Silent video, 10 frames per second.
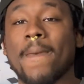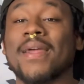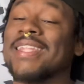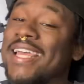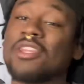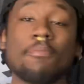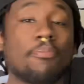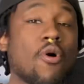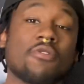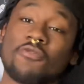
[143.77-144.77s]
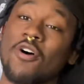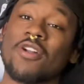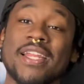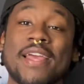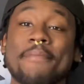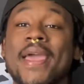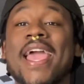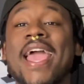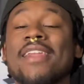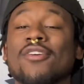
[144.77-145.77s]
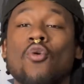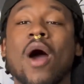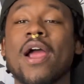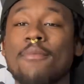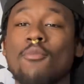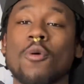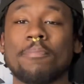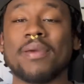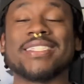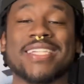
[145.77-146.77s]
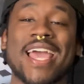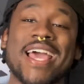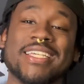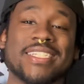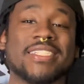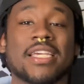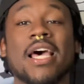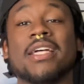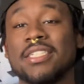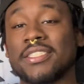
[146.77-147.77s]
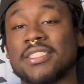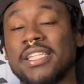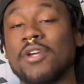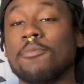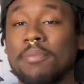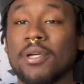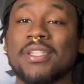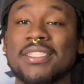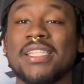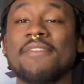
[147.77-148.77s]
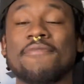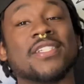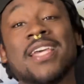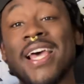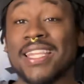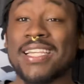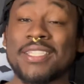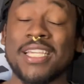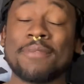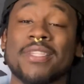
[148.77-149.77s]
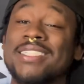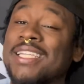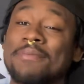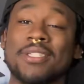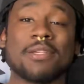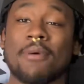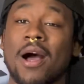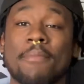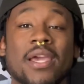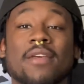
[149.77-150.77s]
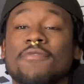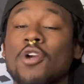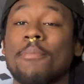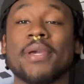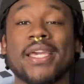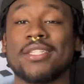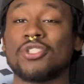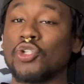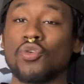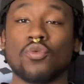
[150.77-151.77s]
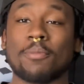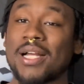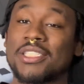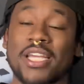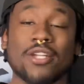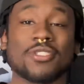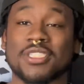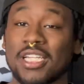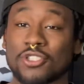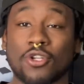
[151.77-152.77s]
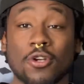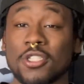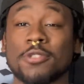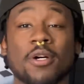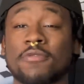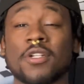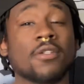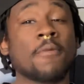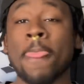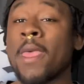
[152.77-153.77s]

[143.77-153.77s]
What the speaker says: Let the board fall to them, man, and acquire more picks and assets to still build this defense. Let's keep this in mind, man. If y'all been in tune with my channel since I started this motherfucker,